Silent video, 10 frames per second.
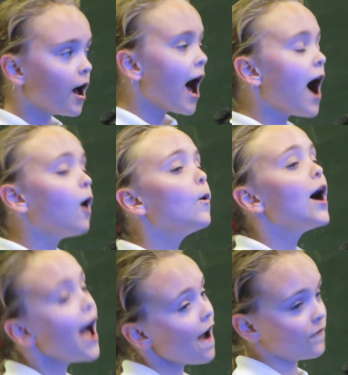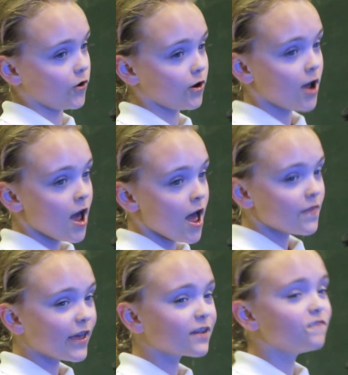However,
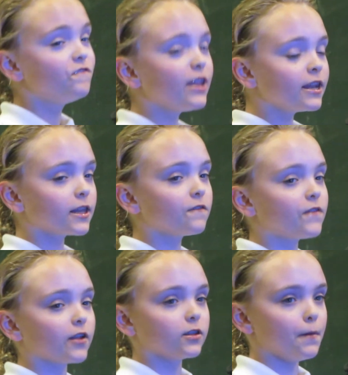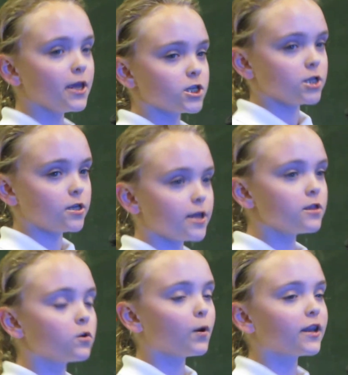they conveniently failed to mention
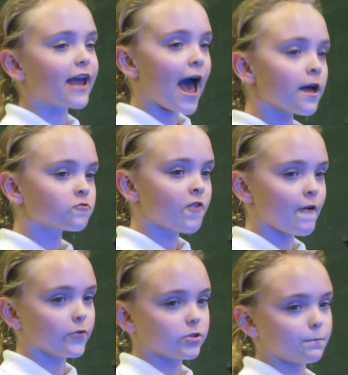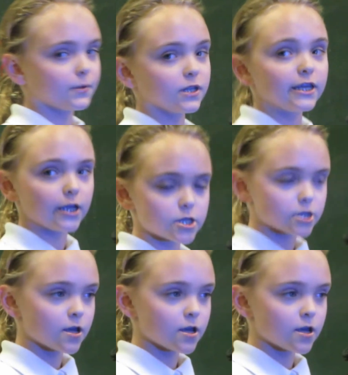is that when gas travels up and leaks,